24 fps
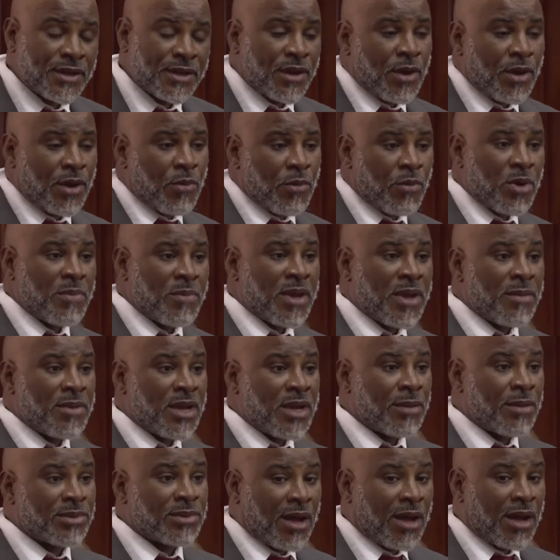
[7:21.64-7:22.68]
we may be able
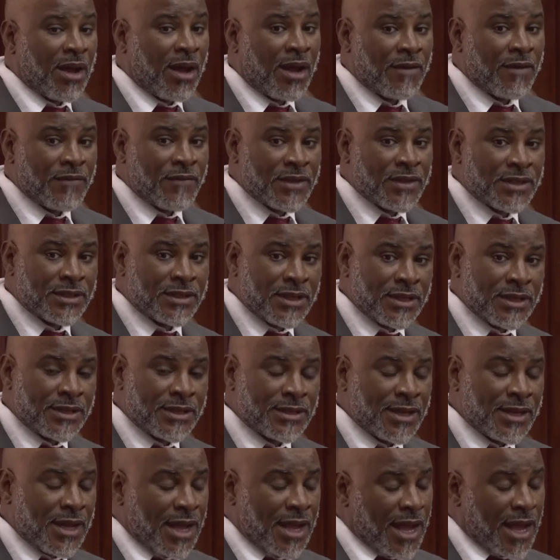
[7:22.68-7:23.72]
to harvest this
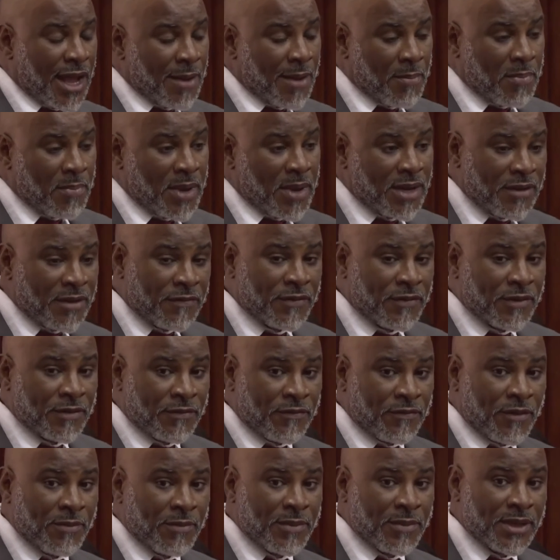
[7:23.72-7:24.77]
and benefit
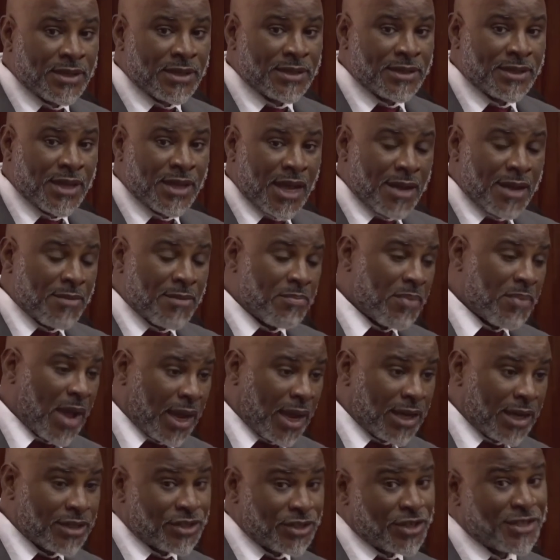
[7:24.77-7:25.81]
from this and package
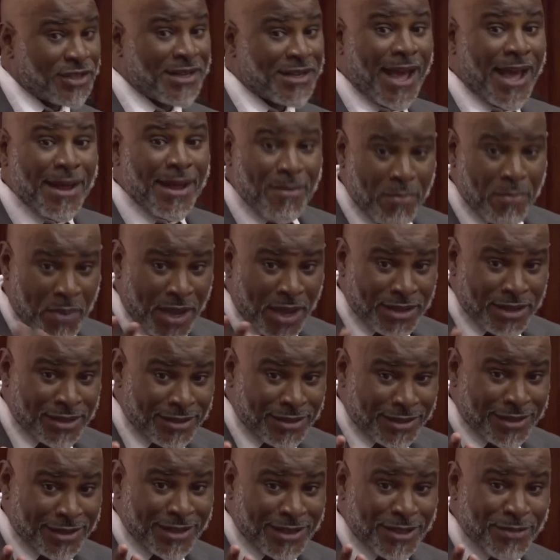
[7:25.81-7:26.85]
this and patent
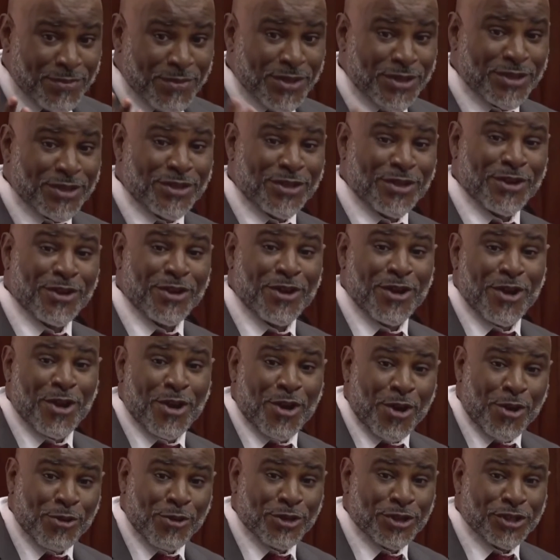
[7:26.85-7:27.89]
this, Mr.
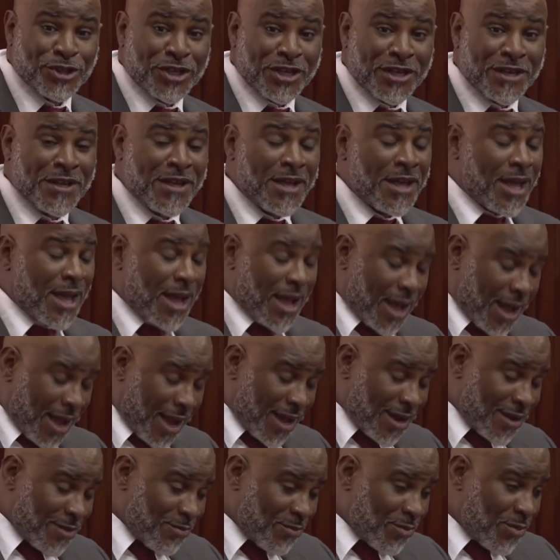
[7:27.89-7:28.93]
Auger,
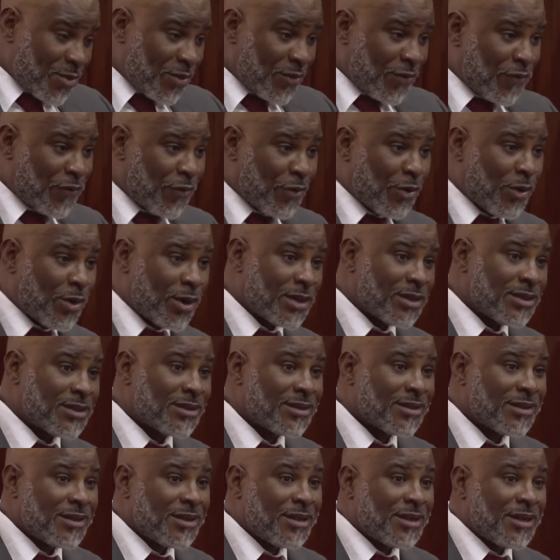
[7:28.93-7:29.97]
and move forward
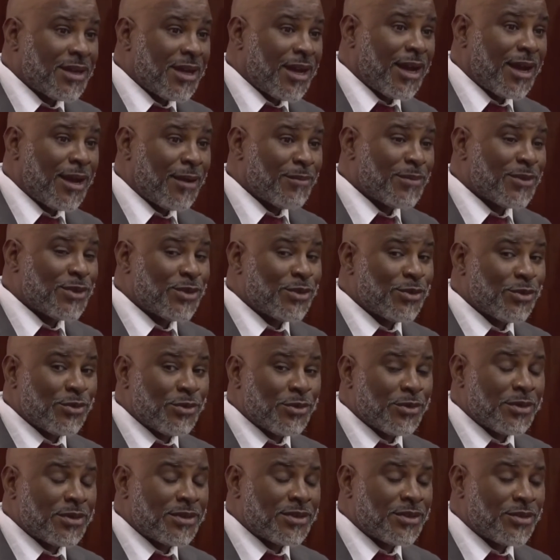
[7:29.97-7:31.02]

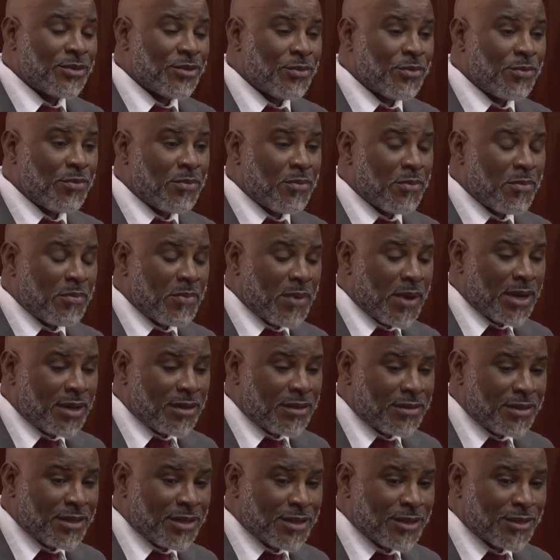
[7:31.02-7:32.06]
to better
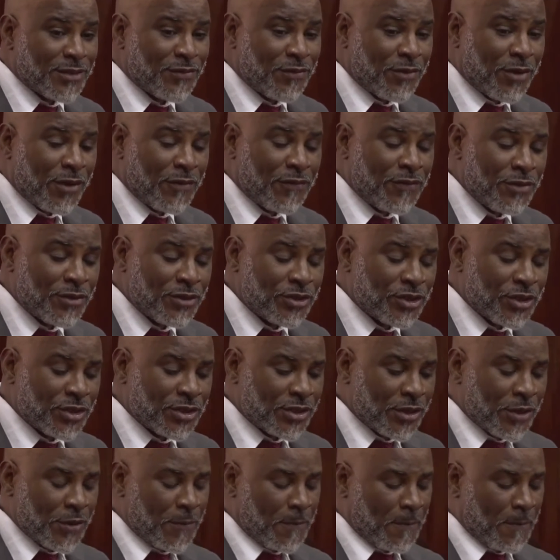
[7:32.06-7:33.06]
things for our future. So